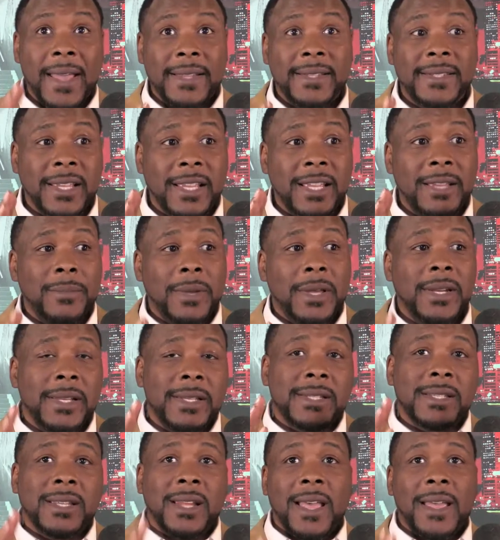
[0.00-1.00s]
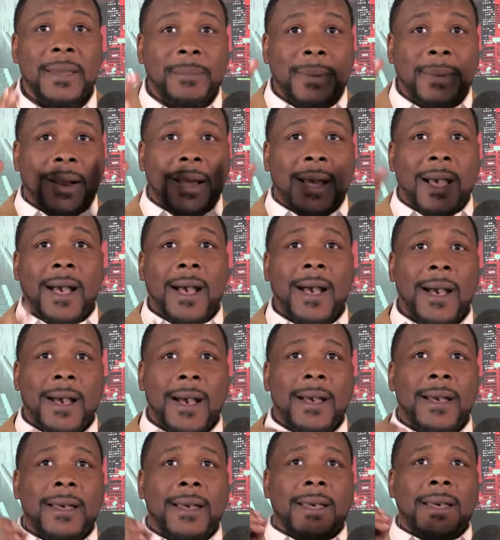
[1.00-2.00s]
18 minutes late, but
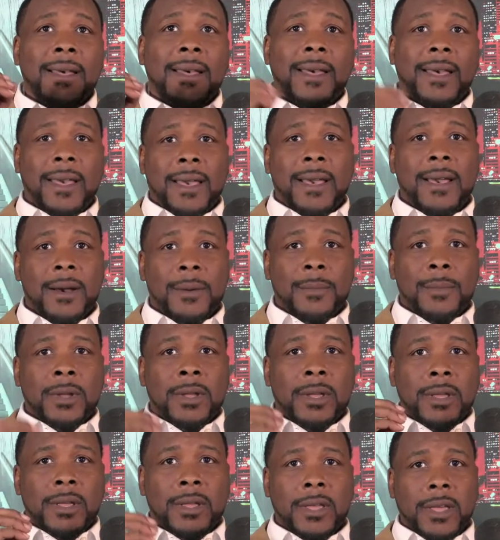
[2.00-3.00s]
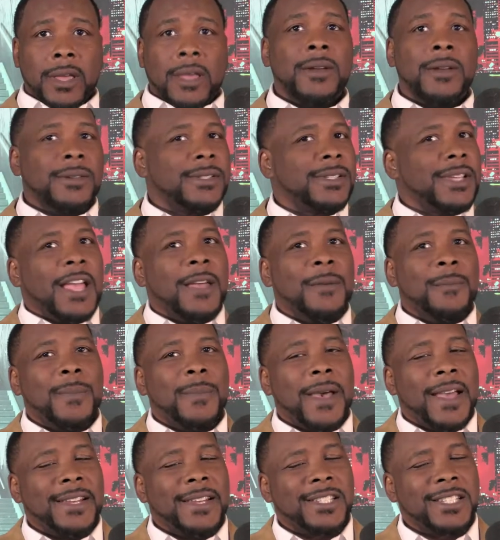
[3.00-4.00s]
I am here. Same
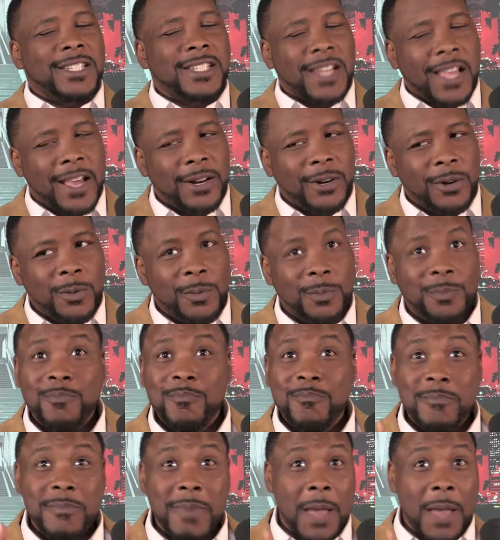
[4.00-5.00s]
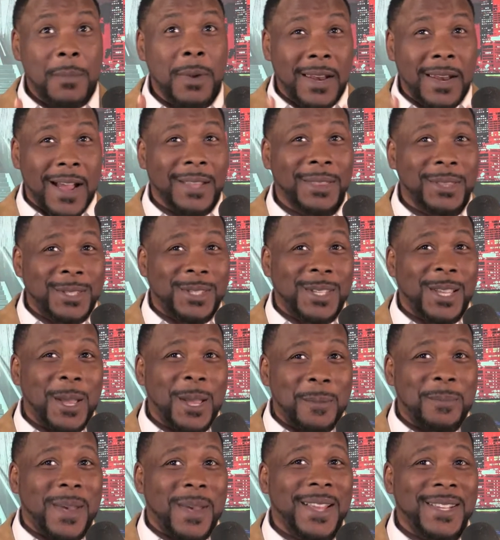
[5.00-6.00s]
bat channel, maybe not the
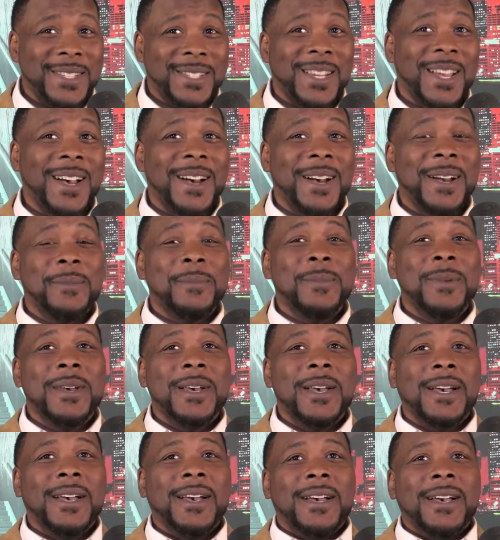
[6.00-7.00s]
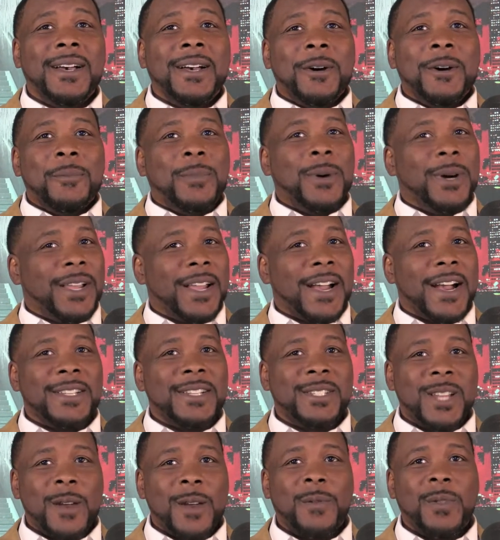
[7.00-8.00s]
same bat time, but
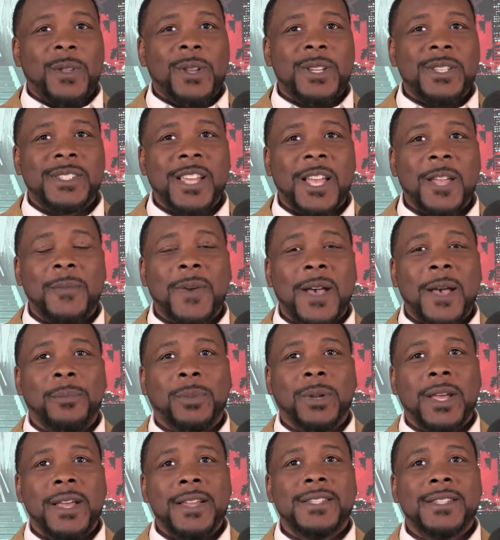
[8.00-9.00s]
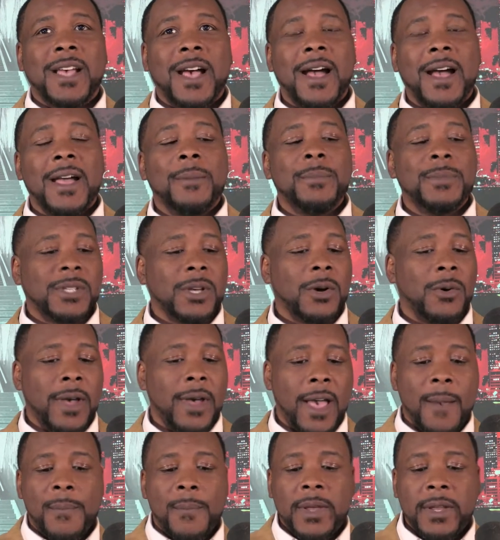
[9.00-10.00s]
guys, definitely in the same bad place. I am so
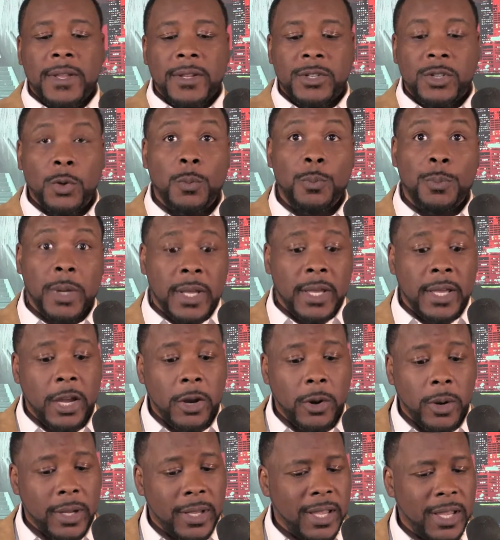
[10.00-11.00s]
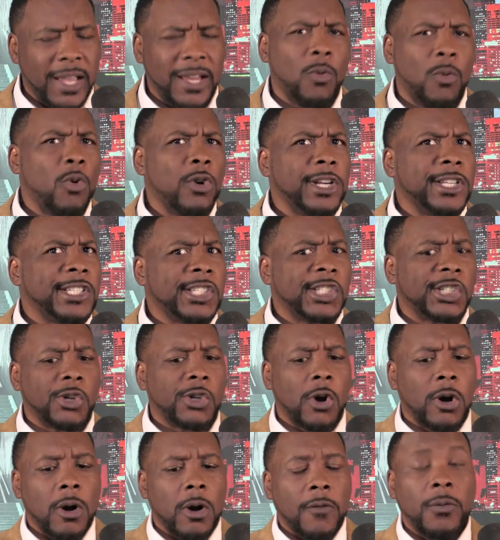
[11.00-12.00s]
happy to be here again. I want to just
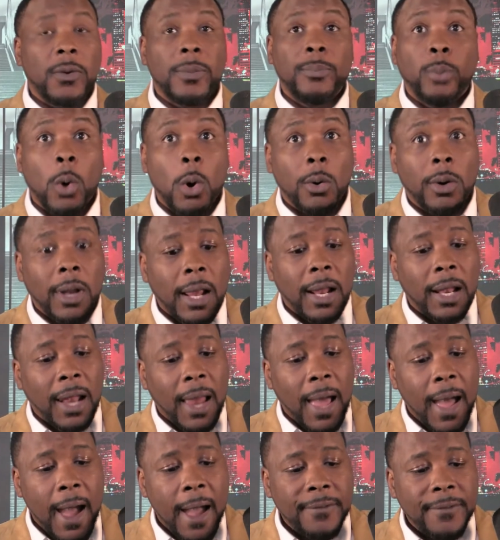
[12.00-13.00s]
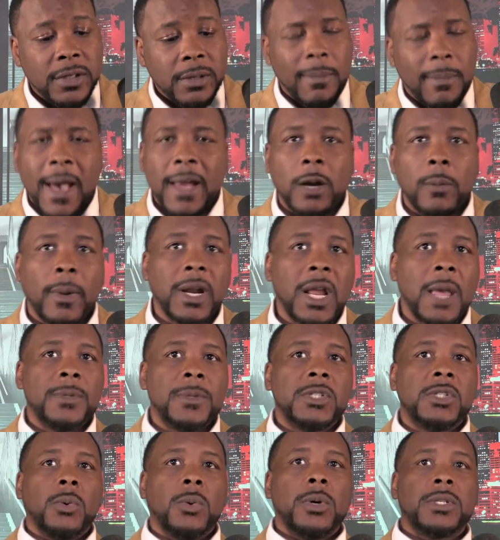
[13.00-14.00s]
start off with Broke Lives Matter. My
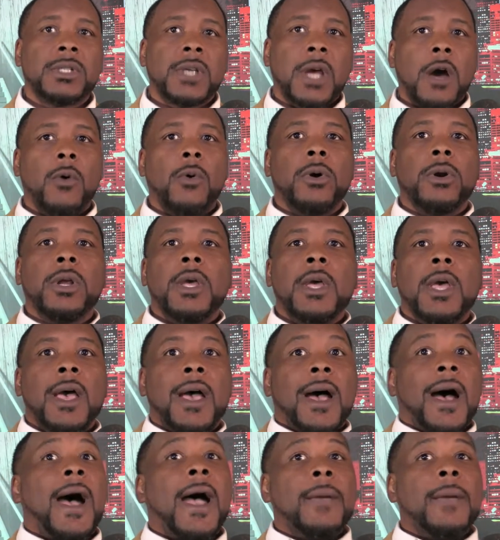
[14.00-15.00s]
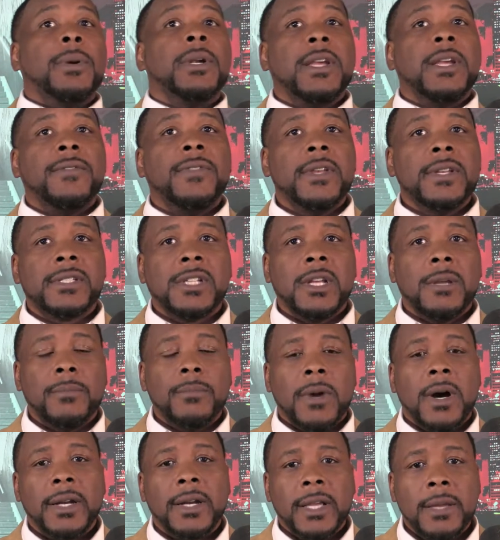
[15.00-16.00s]
name is George Howard. I believe this that
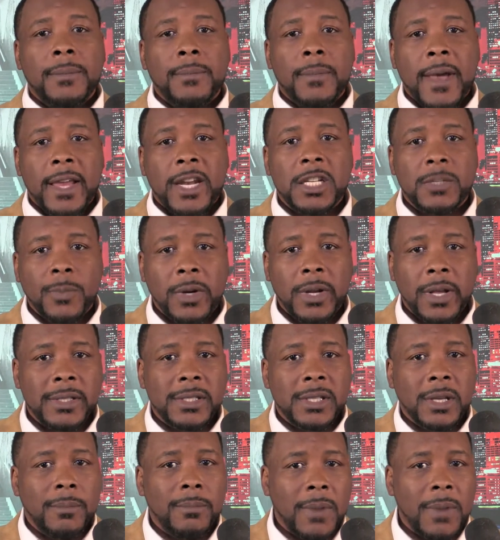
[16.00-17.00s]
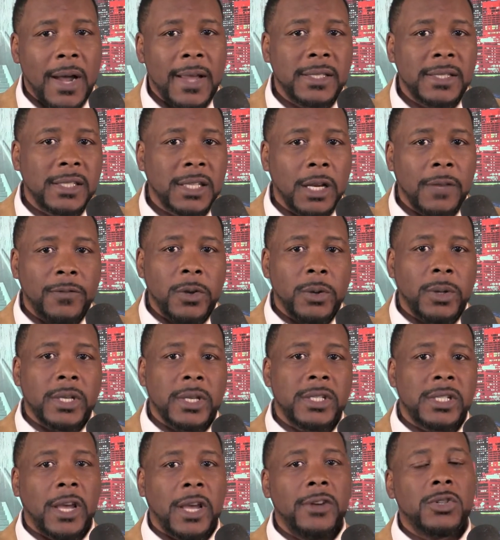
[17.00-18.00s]
money management is a mindset. If you
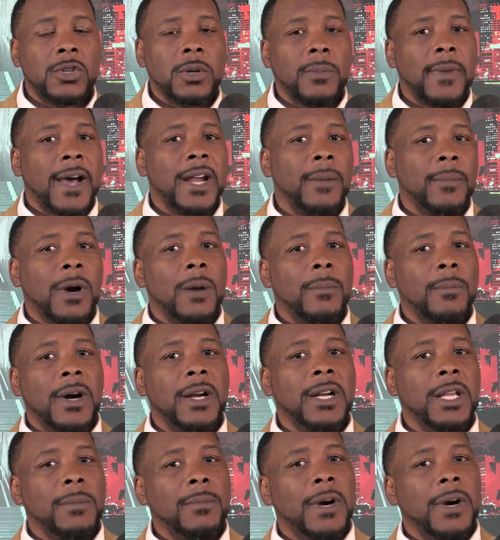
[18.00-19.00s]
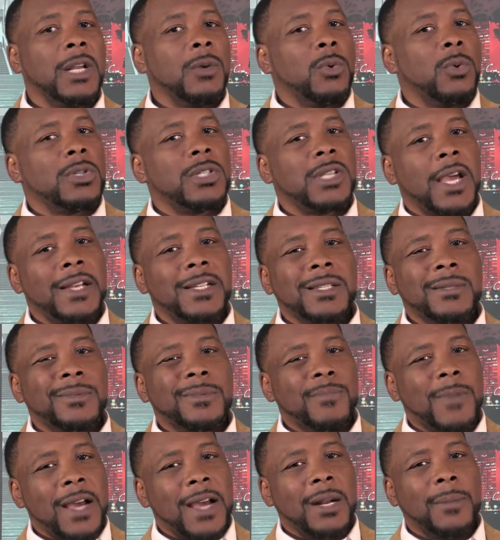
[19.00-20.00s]
can change your mind about money, money will change
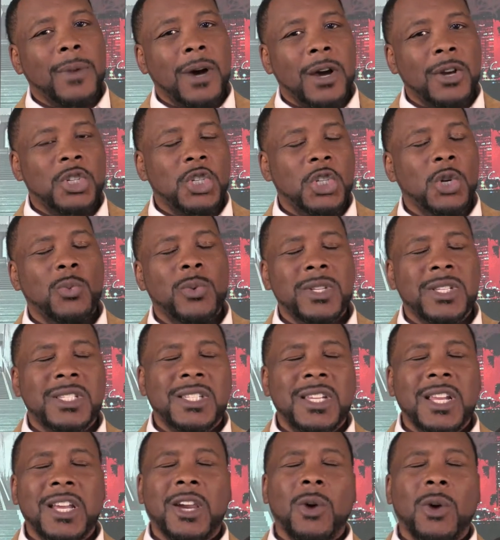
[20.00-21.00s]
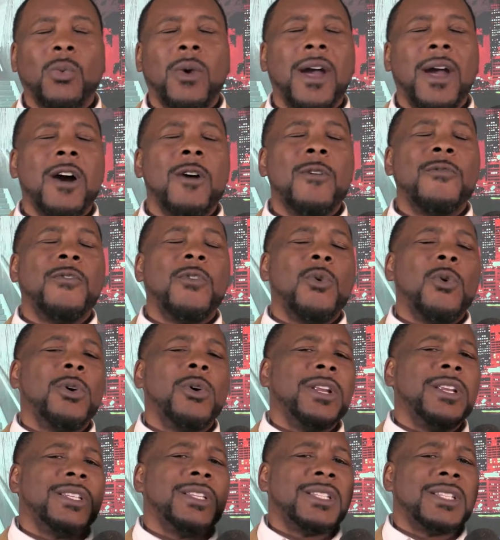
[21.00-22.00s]
its mind about you and stick around
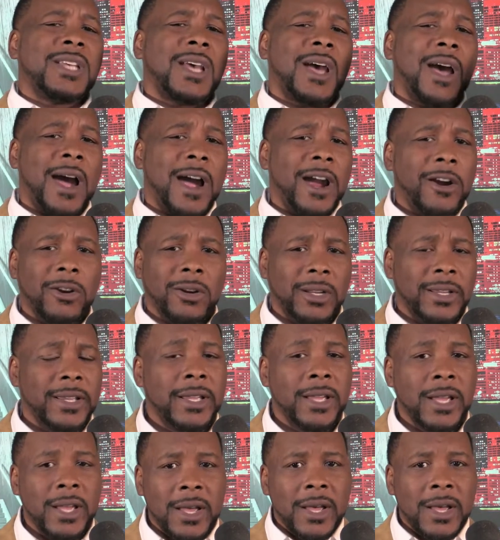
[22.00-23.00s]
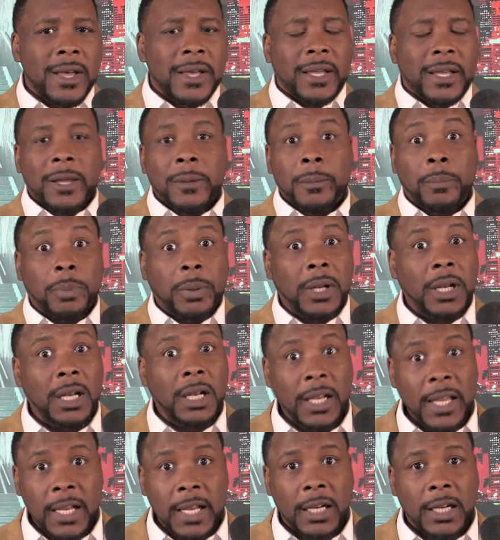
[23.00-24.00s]
for an entirely,
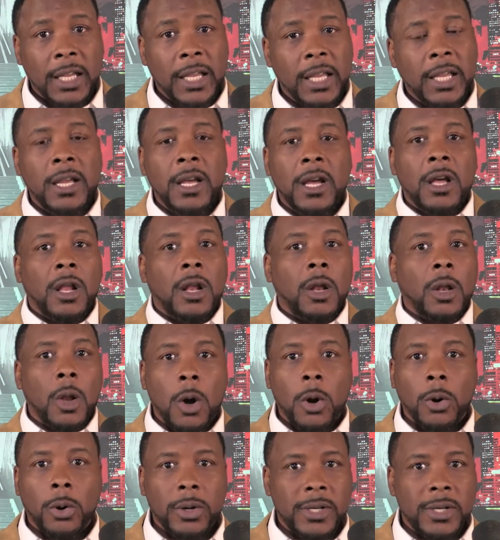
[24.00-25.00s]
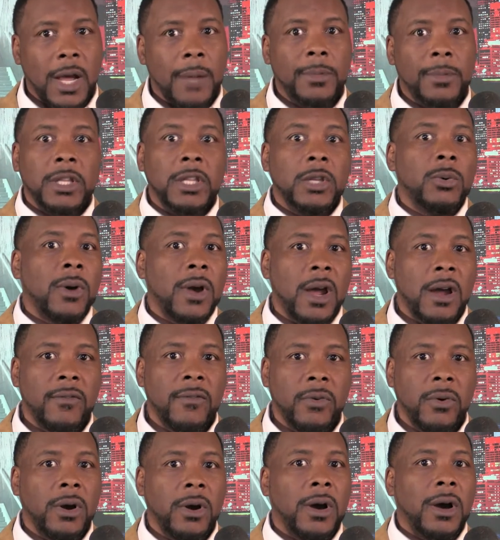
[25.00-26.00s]
completely longer time than you
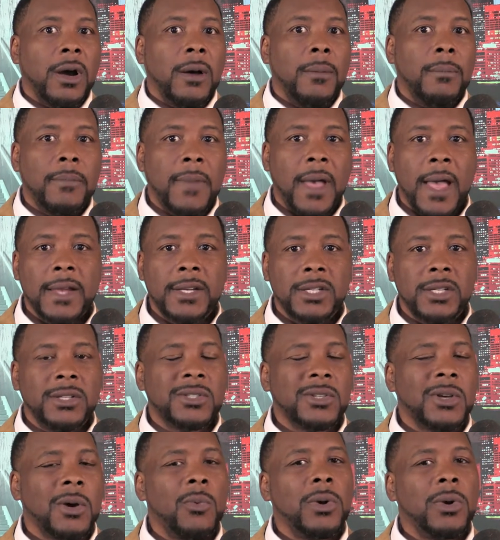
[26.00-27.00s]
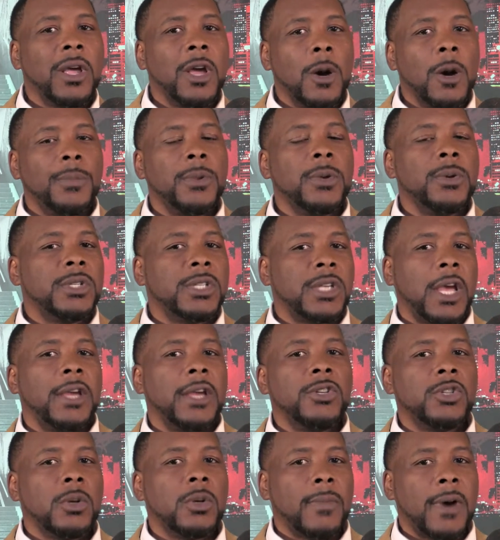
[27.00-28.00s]
ever imagined. So I want to help you
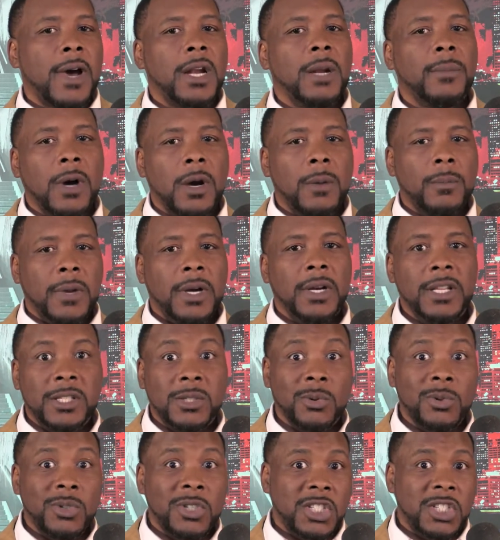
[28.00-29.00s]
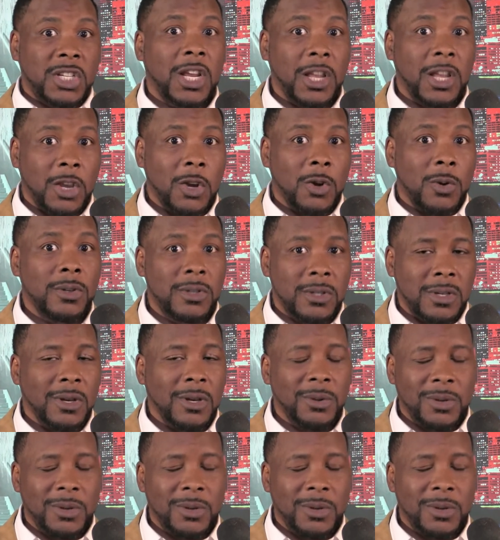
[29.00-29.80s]
change your mind about money so that your